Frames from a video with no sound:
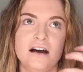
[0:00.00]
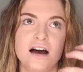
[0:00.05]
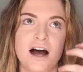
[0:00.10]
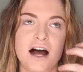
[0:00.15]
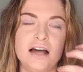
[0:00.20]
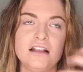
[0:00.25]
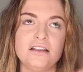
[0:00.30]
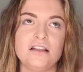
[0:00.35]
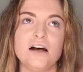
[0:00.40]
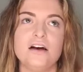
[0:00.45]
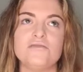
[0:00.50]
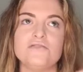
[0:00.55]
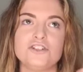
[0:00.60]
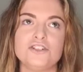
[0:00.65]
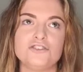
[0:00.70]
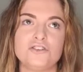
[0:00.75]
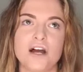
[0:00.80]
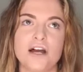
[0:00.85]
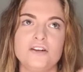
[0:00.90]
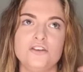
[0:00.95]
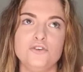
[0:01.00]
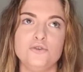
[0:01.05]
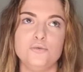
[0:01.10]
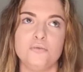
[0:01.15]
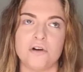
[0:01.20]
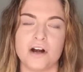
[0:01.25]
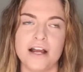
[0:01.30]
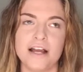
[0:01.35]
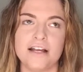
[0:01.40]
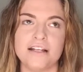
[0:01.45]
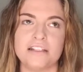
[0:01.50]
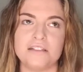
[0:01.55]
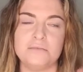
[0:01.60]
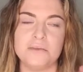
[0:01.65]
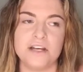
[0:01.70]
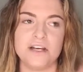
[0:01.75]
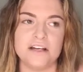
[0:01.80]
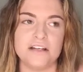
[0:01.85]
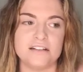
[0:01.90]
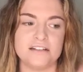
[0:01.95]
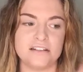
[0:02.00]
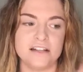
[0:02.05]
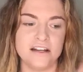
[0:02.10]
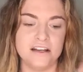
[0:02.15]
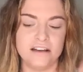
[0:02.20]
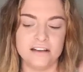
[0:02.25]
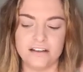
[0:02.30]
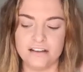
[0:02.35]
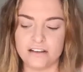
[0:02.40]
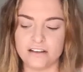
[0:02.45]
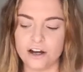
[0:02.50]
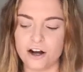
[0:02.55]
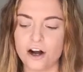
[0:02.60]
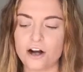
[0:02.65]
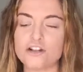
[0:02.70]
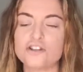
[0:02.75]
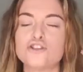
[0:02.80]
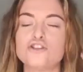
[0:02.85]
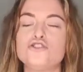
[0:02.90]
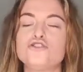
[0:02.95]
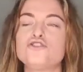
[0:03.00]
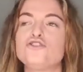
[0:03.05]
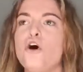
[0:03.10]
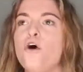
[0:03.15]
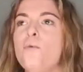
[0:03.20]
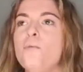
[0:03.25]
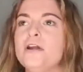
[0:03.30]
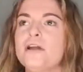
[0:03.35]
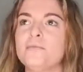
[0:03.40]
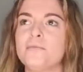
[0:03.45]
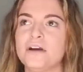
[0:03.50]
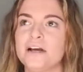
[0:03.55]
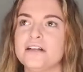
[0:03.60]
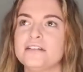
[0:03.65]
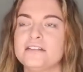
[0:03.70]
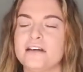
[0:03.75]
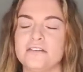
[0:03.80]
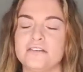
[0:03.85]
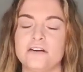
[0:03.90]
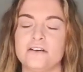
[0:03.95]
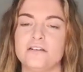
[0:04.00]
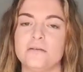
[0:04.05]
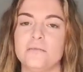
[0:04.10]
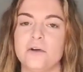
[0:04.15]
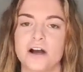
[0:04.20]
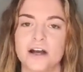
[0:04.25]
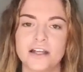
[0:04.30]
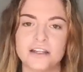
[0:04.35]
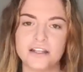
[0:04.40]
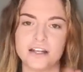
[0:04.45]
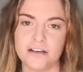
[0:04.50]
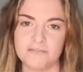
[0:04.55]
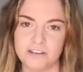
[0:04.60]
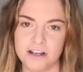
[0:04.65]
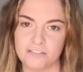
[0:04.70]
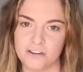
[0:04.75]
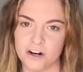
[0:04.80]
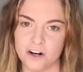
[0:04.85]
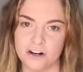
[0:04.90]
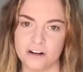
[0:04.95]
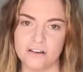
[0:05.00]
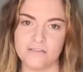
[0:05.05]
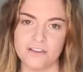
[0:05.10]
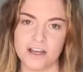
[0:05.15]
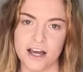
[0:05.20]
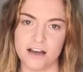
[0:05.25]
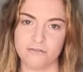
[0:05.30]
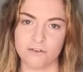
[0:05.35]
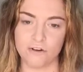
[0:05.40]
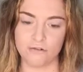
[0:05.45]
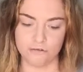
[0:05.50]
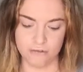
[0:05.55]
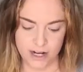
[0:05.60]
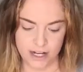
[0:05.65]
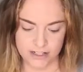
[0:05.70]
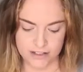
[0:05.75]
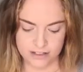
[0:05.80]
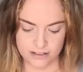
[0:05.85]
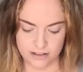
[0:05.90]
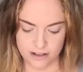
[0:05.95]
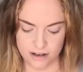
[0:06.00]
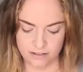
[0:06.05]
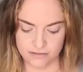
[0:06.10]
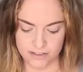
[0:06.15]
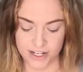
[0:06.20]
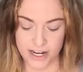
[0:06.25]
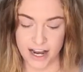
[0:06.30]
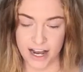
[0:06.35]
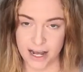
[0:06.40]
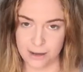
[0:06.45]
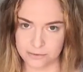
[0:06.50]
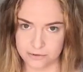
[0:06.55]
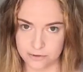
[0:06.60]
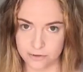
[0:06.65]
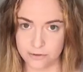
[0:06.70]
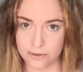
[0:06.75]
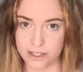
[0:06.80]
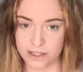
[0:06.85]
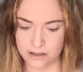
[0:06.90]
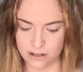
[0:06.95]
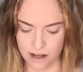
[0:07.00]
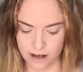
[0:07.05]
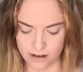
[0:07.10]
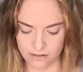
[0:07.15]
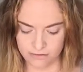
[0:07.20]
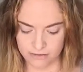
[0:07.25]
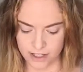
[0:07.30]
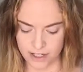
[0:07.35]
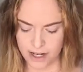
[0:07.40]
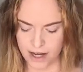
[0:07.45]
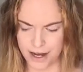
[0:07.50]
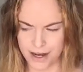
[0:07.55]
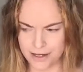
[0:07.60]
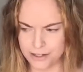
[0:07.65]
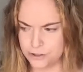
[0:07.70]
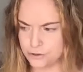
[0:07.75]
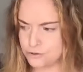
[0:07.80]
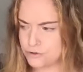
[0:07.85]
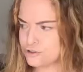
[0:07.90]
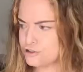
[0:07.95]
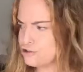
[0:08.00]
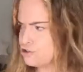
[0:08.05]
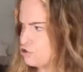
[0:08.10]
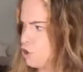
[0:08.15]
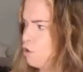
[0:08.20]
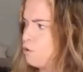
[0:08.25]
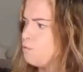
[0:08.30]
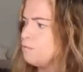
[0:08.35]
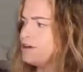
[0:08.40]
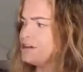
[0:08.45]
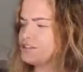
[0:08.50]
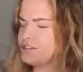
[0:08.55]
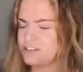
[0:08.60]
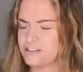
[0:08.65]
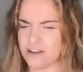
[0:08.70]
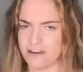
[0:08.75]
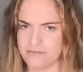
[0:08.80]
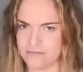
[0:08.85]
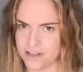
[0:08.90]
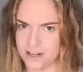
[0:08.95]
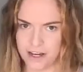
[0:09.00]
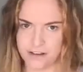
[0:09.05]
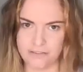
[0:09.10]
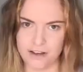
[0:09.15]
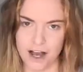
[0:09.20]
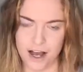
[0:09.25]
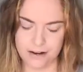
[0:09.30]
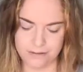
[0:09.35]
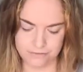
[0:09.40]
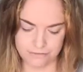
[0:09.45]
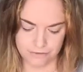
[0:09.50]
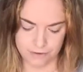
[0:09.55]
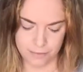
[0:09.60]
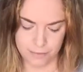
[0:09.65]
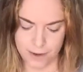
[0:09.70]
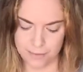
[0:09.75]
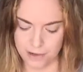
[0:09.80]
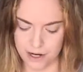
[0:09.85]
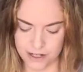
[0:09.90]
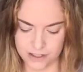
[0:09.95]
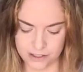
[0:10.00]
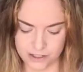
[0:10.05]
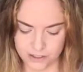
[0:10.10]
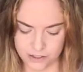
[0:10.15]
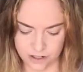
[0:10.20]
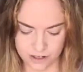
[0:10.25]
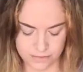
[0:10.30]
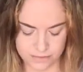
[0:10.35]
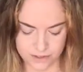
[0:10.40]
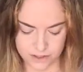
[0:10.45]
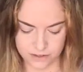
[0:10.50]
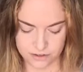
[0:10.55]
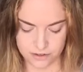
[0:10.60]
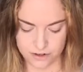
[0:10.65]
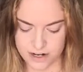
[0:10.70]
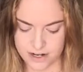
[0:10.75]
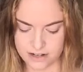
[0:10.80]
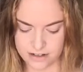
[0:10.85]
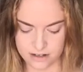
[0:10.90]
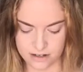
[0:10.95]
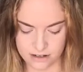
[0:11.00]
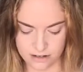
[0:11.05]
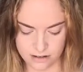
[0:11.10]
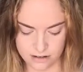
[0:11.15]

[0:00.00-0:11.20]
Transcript: I love to try new brands because there are so many brands out there in the market that I've never heard of that have great stuff that I absolutely love. I use so much stuff that I've gotten from my Boxycharms. It's crazy.